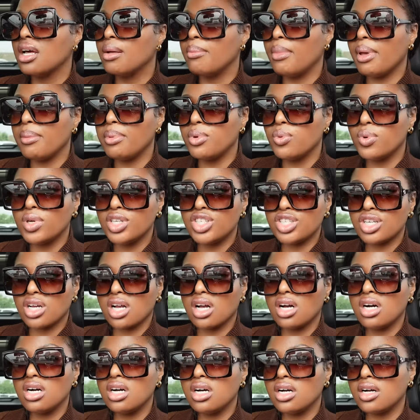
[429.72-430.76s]
Maybe we
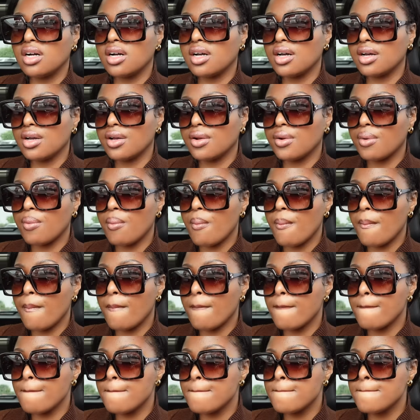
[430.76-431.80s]
should cook.
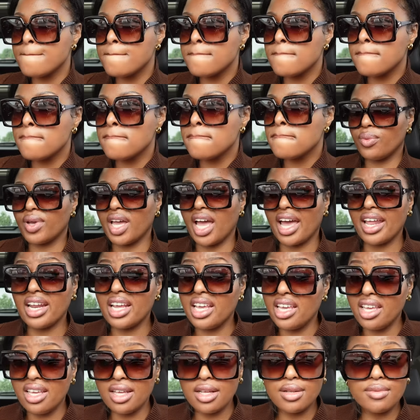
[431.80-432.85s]
Oh, we gotta
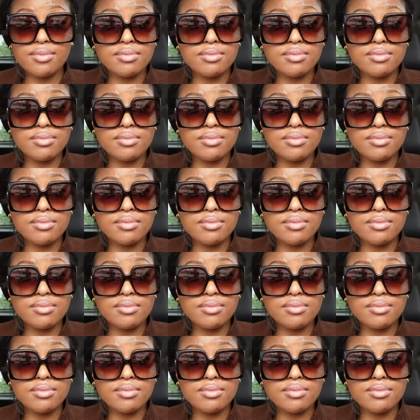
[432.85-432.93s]
eat,